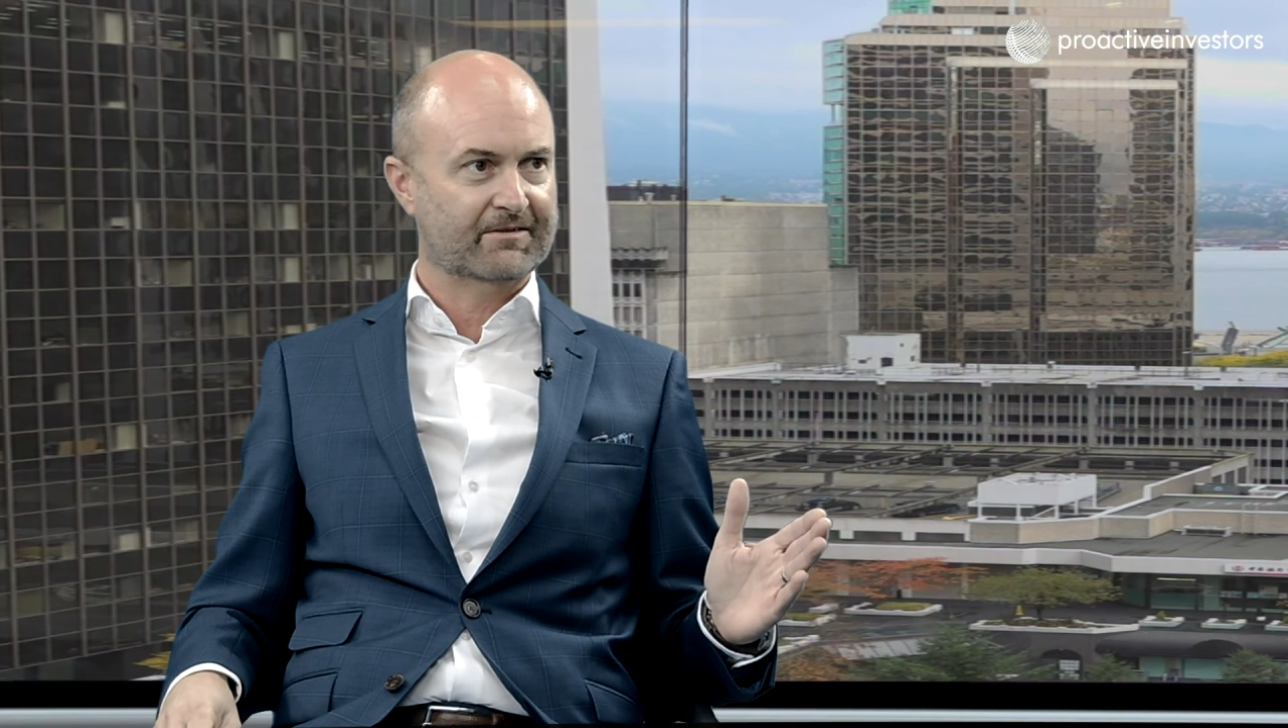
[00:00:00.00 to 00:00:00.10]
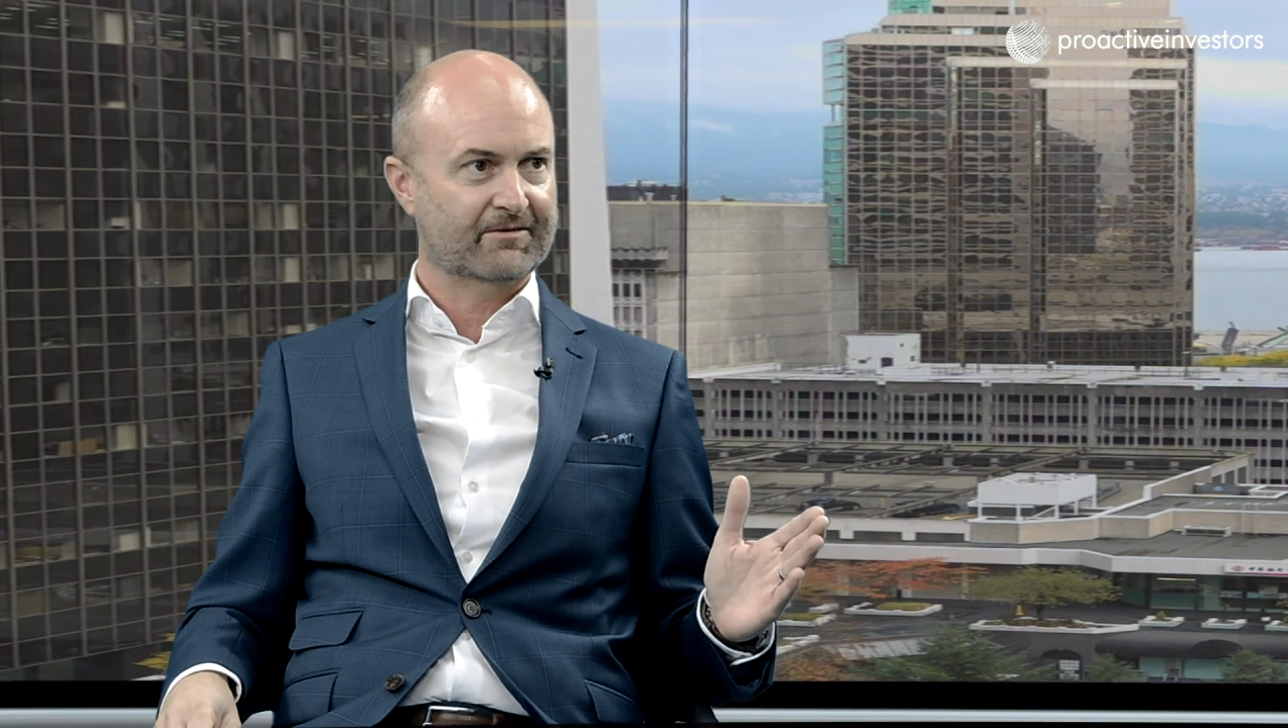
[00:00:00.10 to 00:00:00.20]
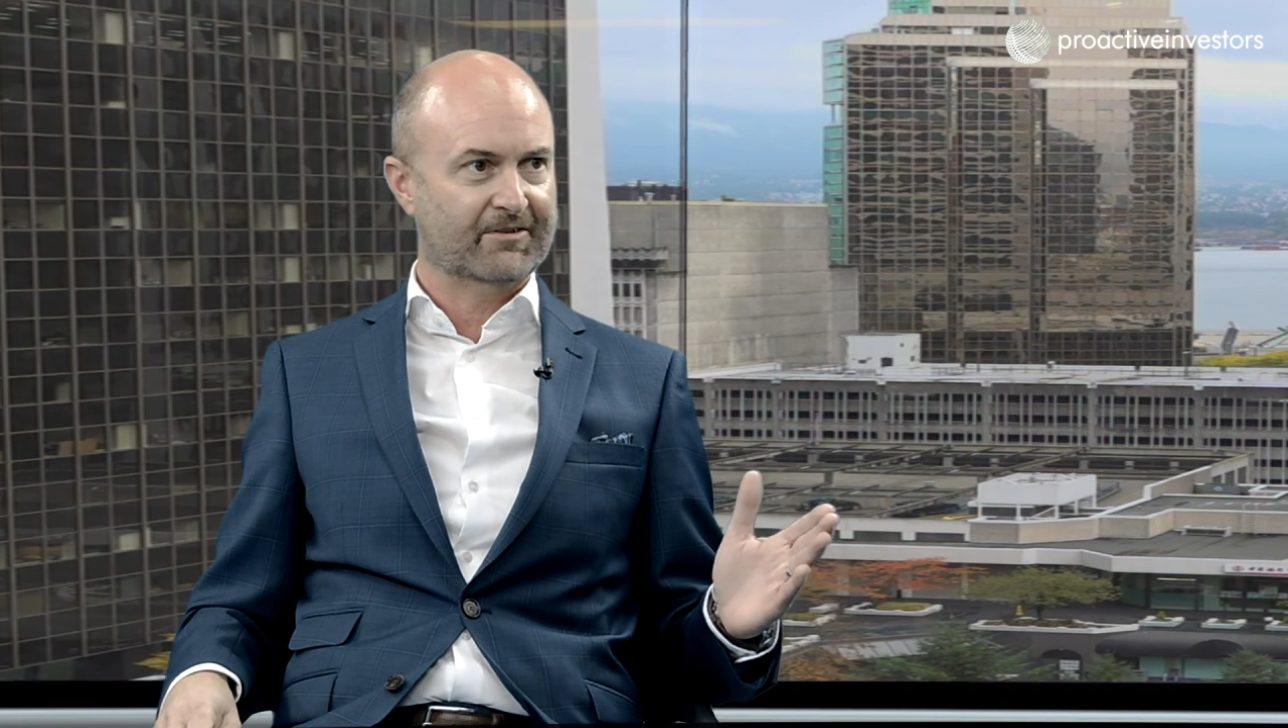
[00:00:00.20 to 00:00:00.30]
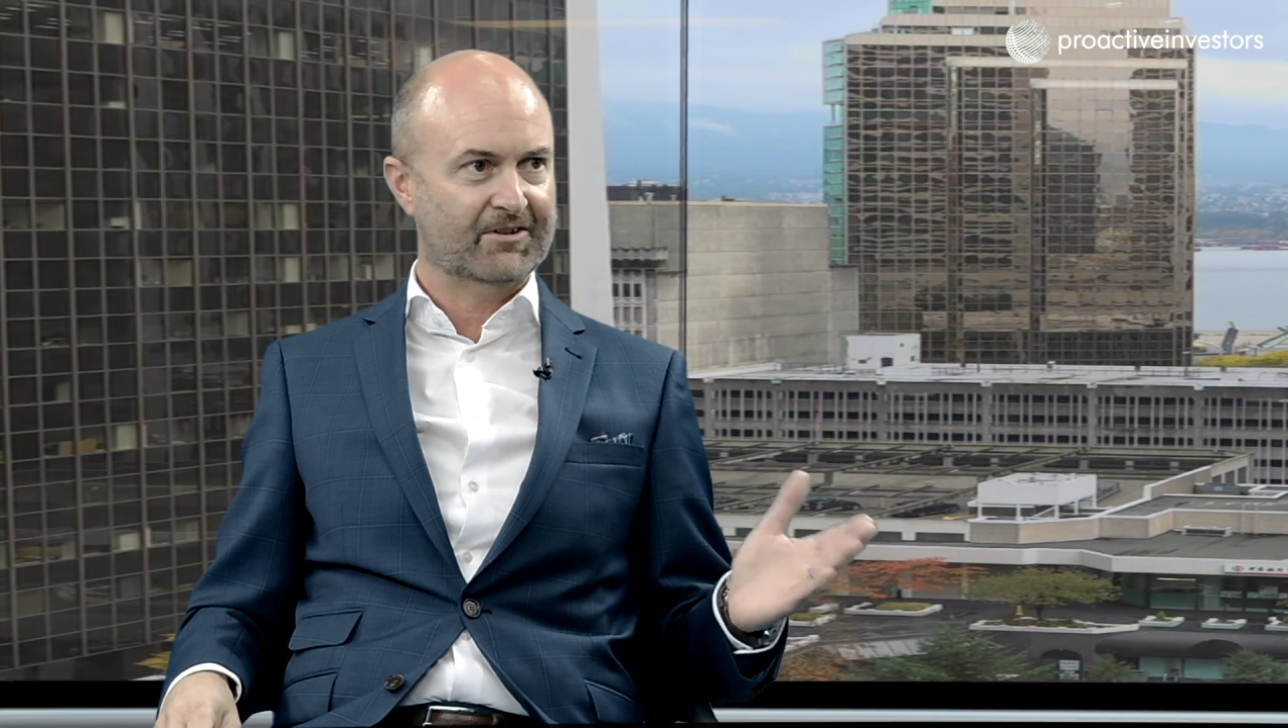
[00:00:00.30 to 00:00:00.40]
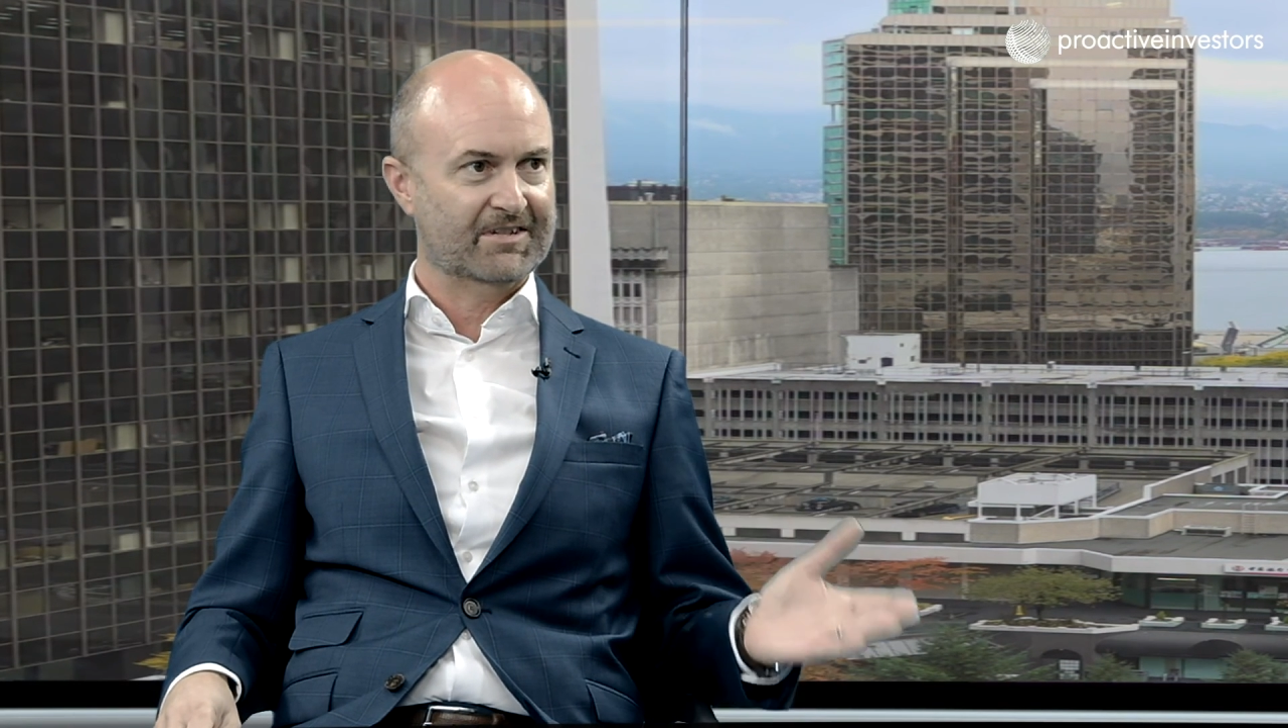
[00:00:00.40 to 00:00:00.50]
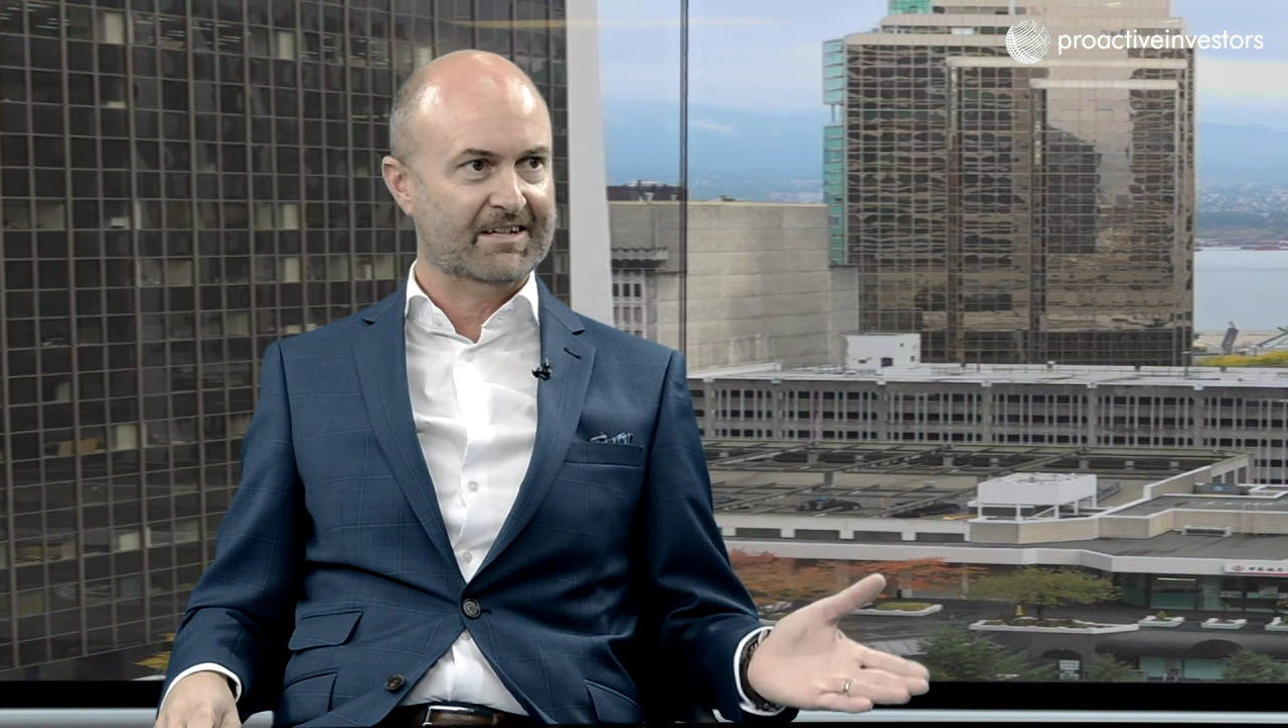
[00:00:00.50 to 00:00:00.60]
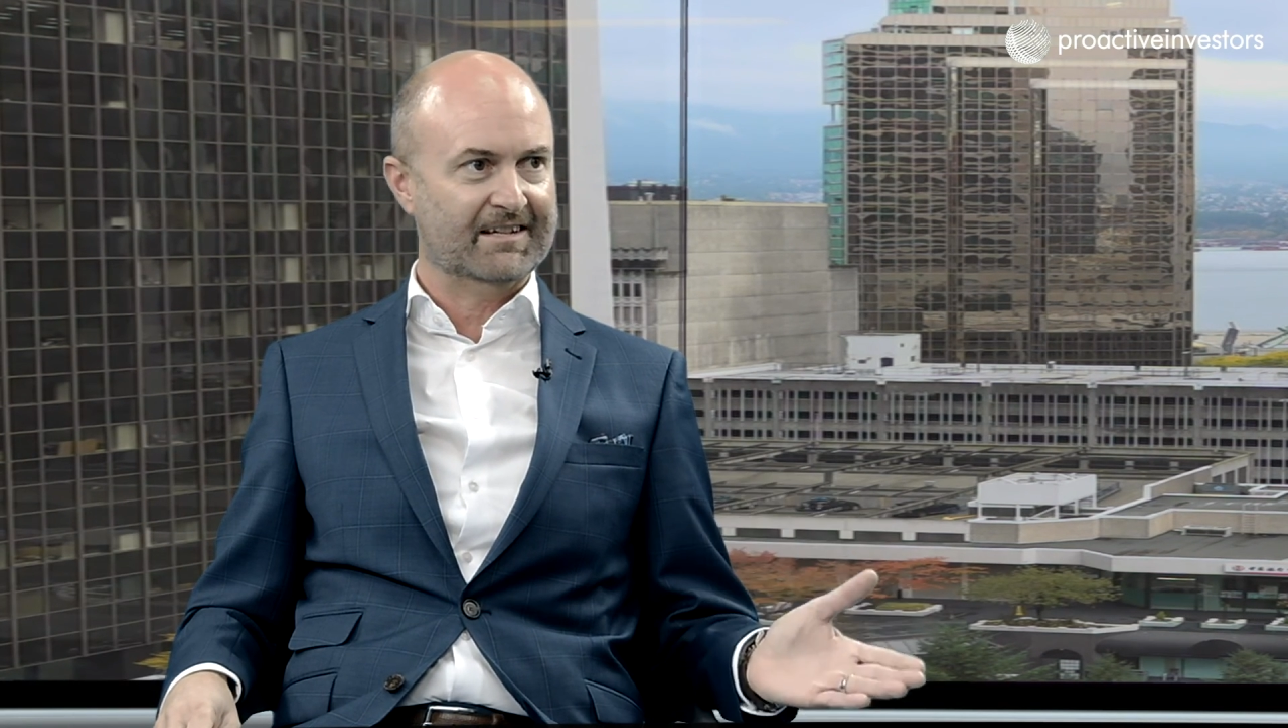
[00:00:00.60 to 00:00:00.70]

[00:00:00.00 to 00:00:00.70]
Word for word: We have our C